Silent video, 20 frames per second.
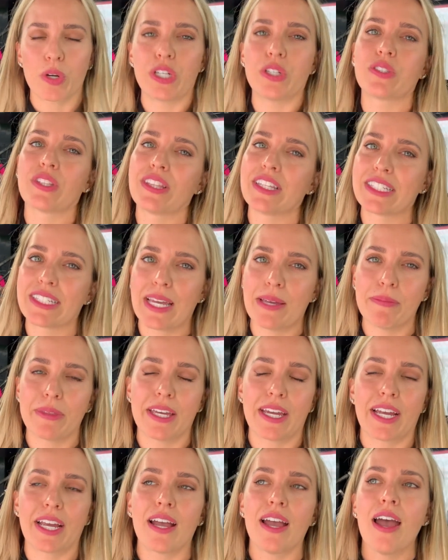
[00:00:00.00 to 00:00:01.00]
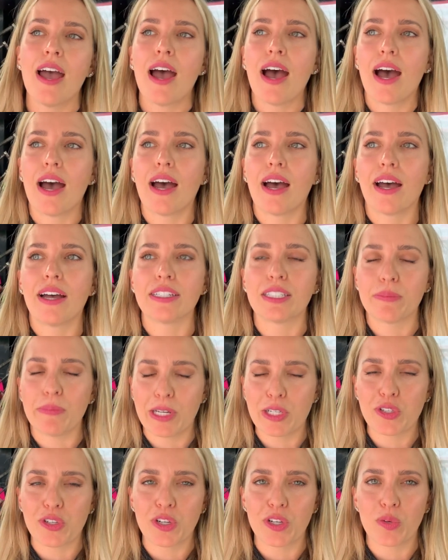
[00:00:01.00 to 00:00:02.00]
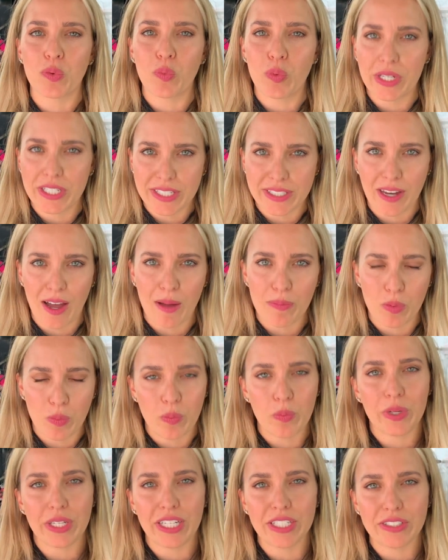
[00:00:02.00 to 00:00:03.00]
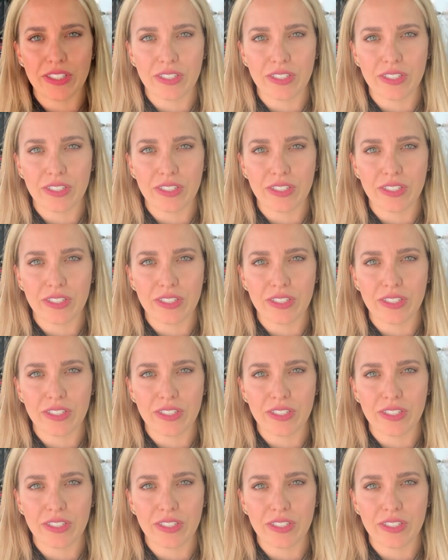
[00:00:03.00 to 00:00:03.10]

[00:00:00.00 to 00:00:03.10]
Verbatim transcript: we're using the same thing uh, to make sure we stop